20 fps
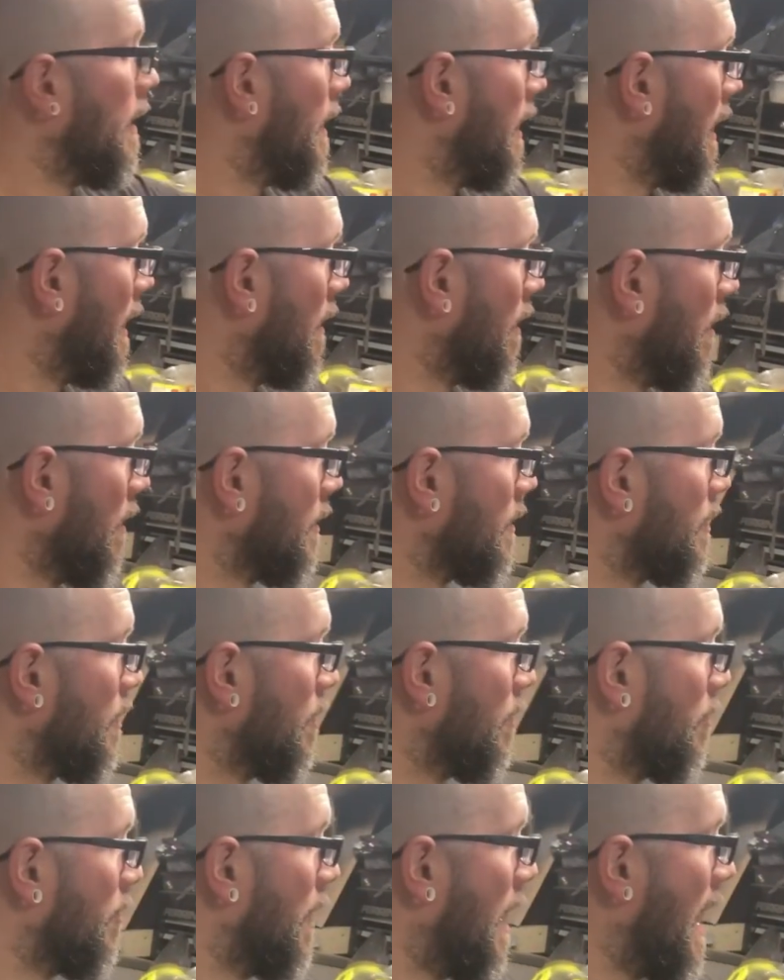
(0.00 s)
and
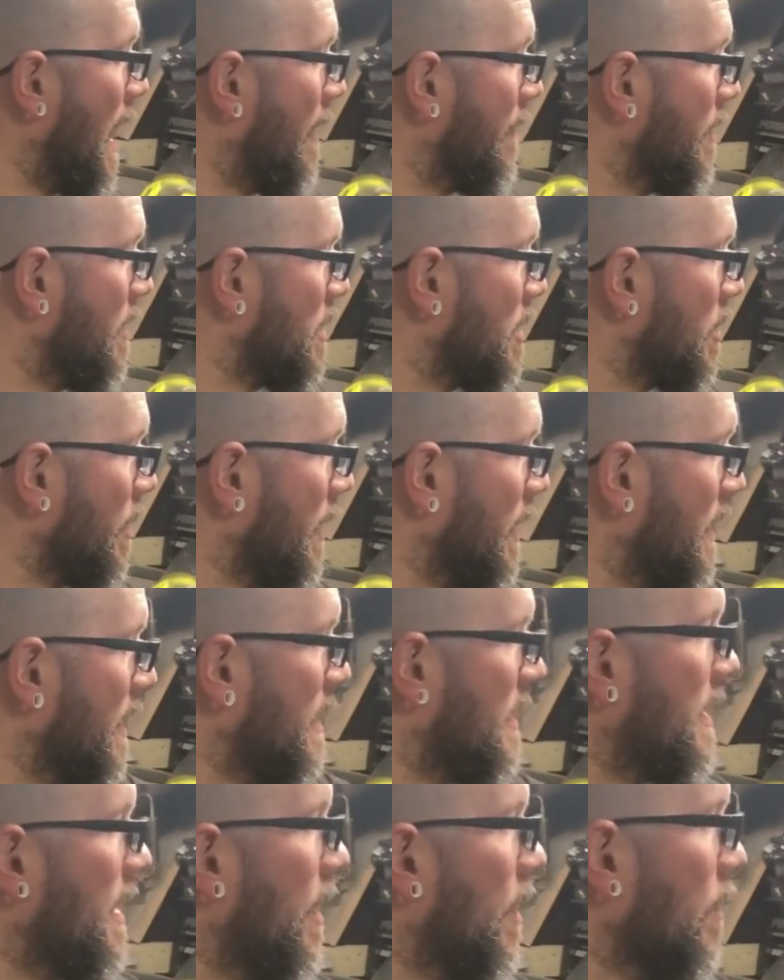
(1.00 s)
also have it so I
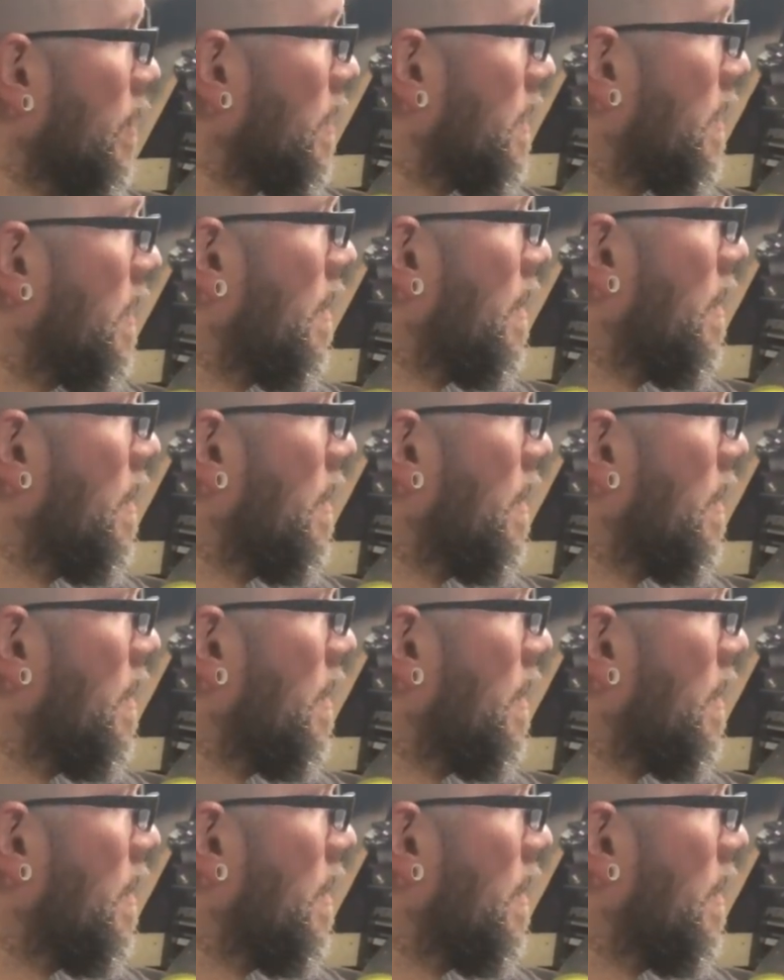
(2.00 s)
can tilt,